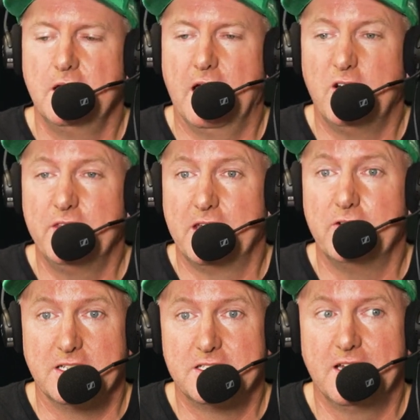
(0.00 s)
And I think
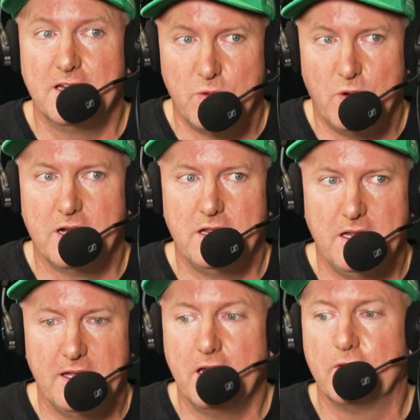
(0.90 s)
he'll run second quite
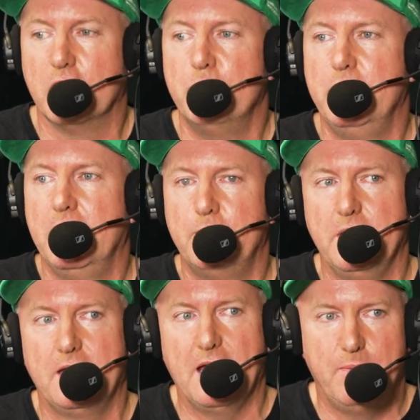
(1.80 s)
clearly. And then I've got a big,
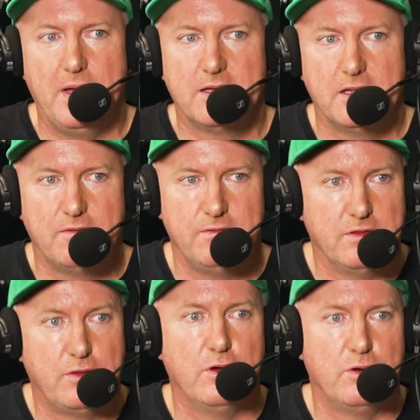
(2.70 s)
big gap back to the
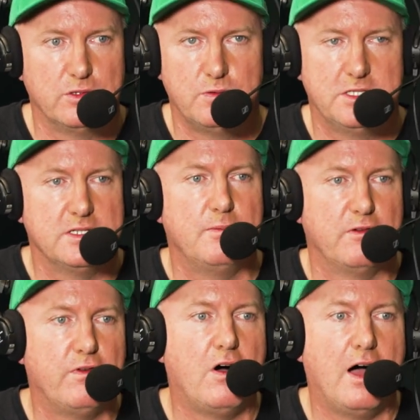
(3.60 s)
third horse, which is
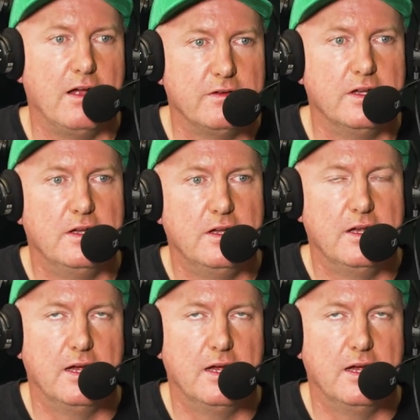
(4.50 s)
number five. Yeah.